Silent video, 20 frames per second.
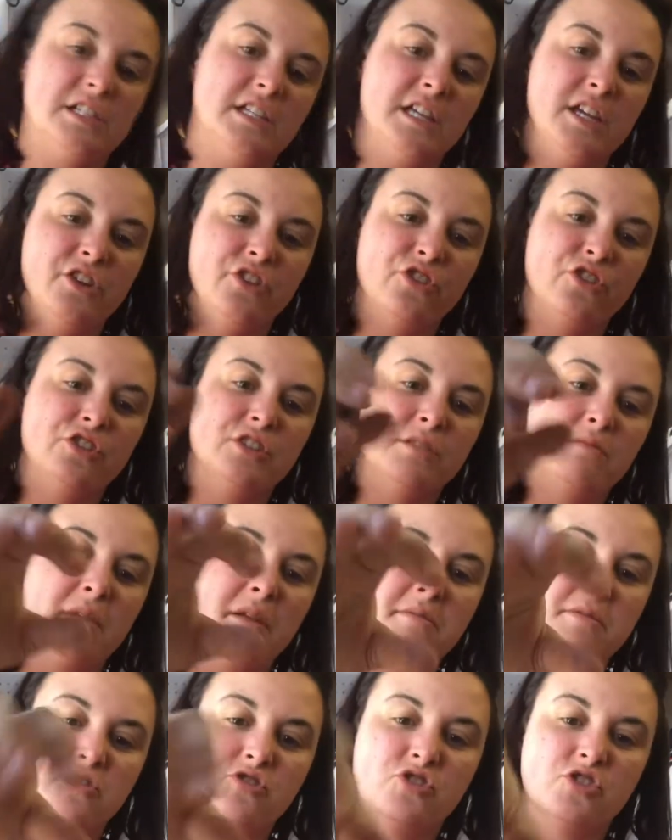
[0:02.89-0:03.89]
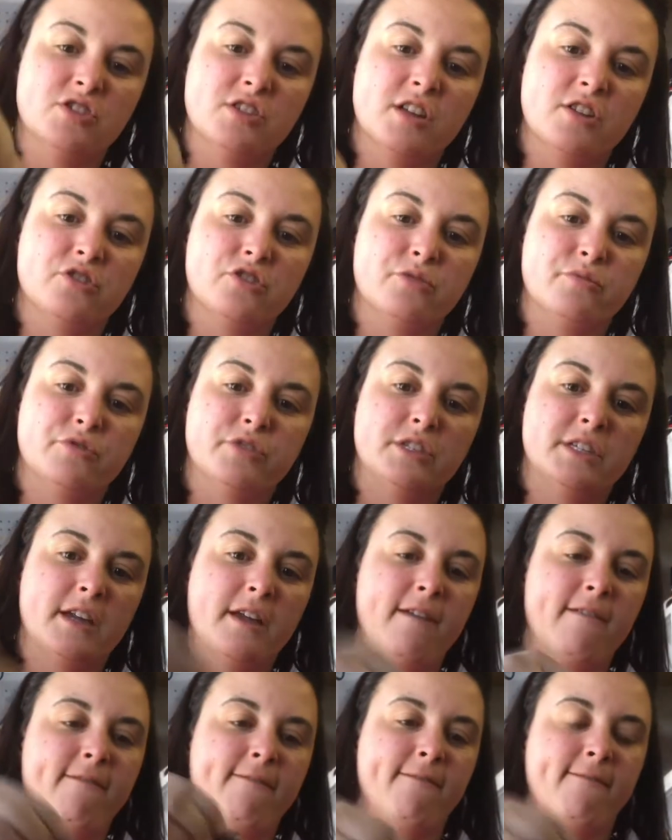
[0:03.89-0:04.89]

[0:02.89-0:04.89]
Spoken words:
cleaner, sometimes it's just not super stiff.